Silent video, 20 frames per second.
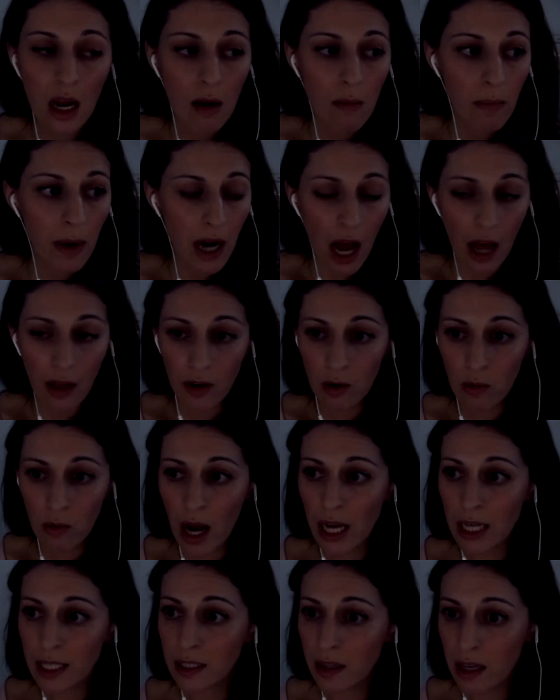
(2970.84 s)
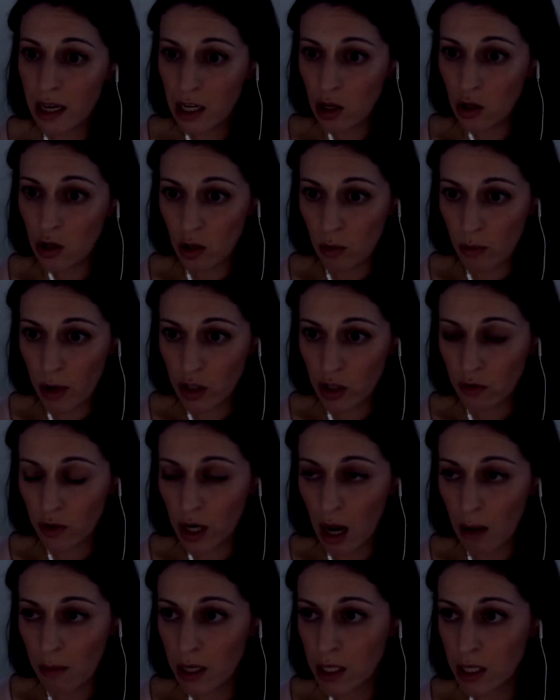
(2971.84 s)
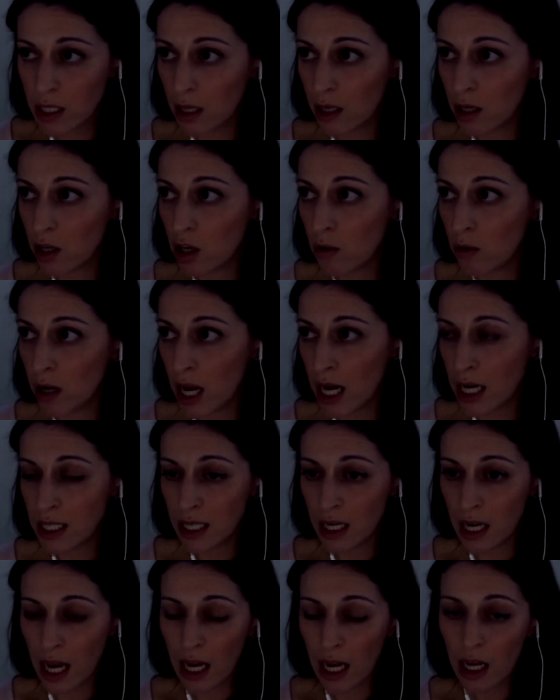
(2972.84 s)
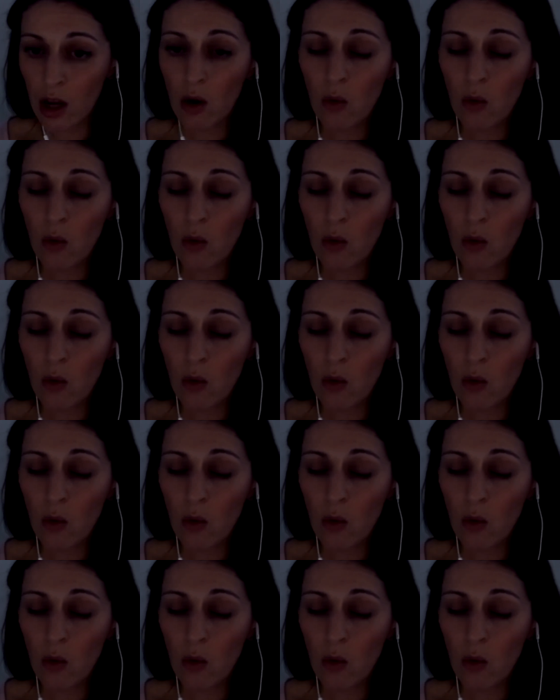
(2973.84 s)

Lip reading: But otherwise, thank you so much for coming to the Q&A today.